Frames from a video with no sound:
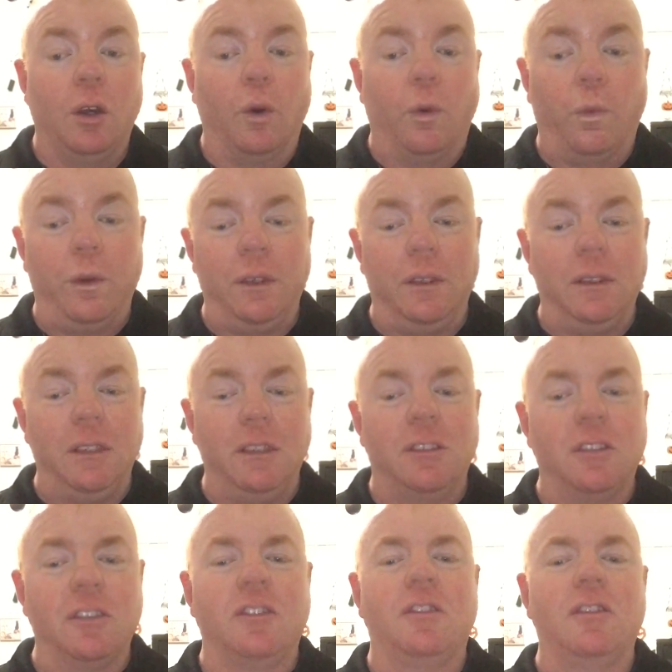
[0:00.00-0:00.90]
We need
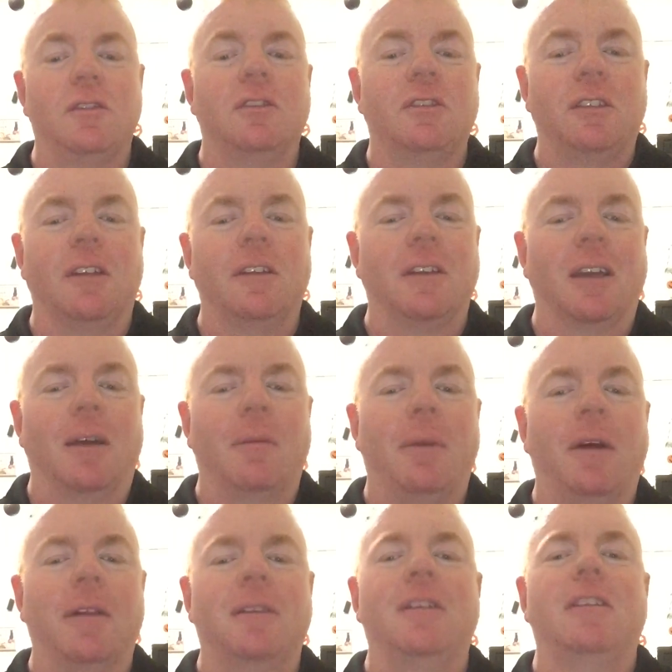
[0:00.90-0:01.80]
to do something
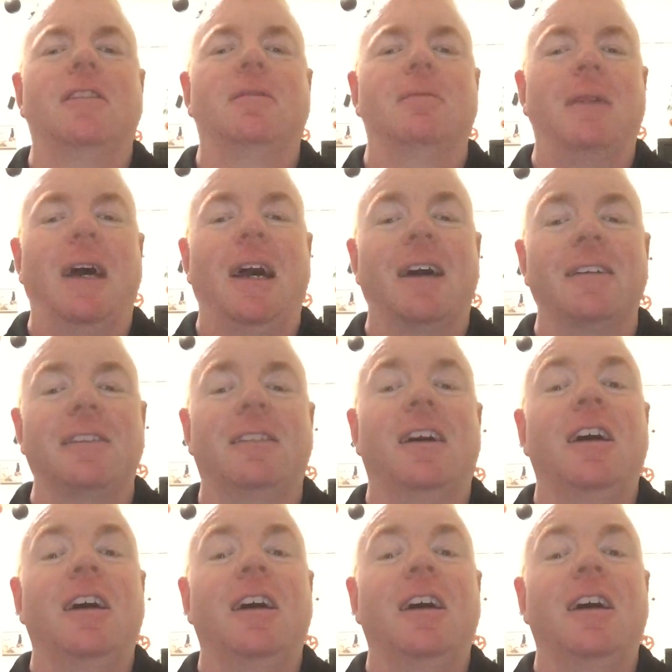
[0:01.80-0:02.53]
about these mass